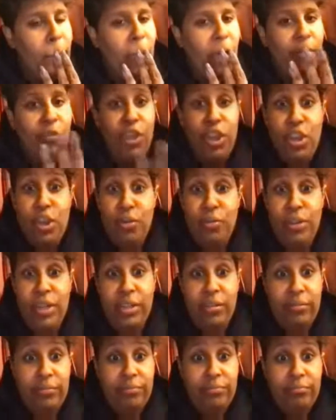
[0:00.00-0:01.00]

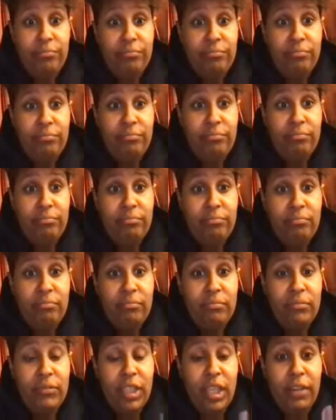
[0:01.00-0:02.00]
union
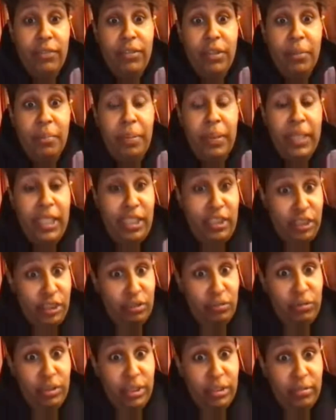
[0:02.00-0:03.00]
of the police
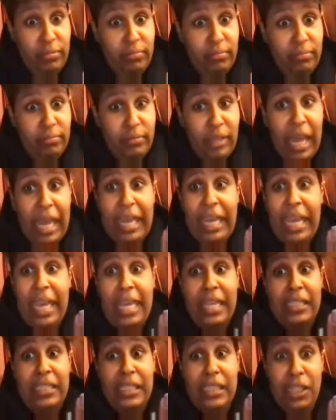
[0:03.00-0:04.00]
union. Like
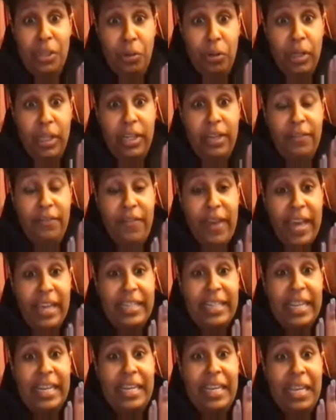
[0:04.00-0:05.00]
he is literally the fact
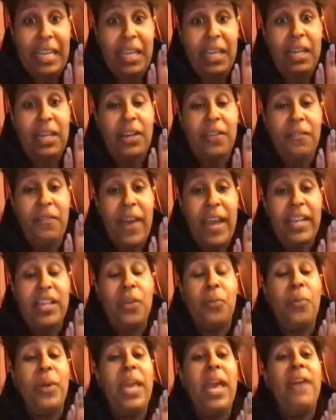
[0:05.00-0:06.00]

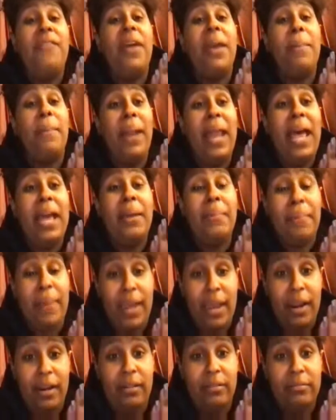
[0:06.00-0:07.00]
that we have a black
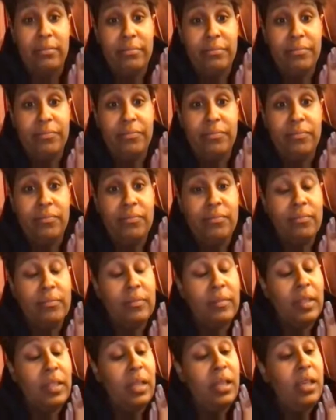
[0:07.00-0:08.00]
mayor.
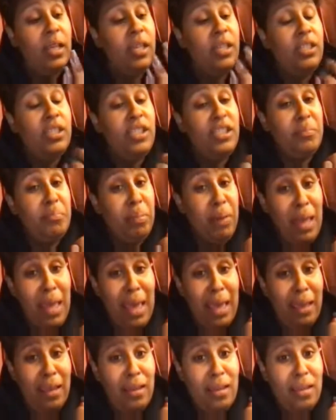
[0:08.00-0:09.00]
She's
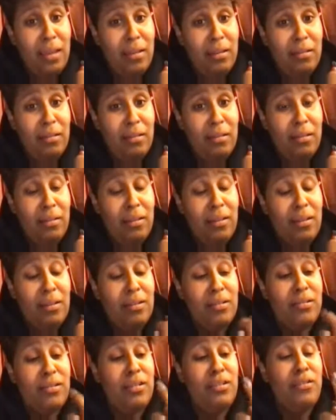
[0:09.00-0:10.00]
black,
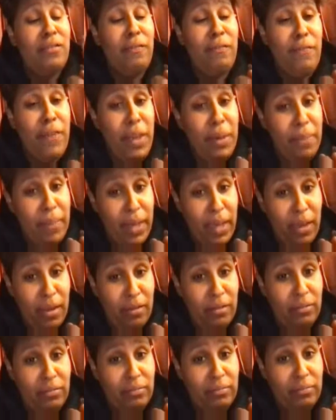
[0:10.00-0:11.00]
she's a
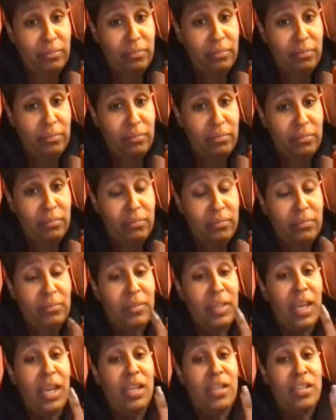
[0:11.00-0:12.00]
female,
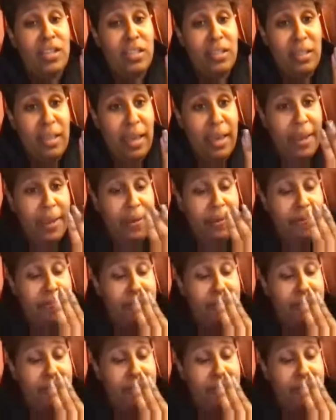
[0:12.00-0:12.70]
and she's gay.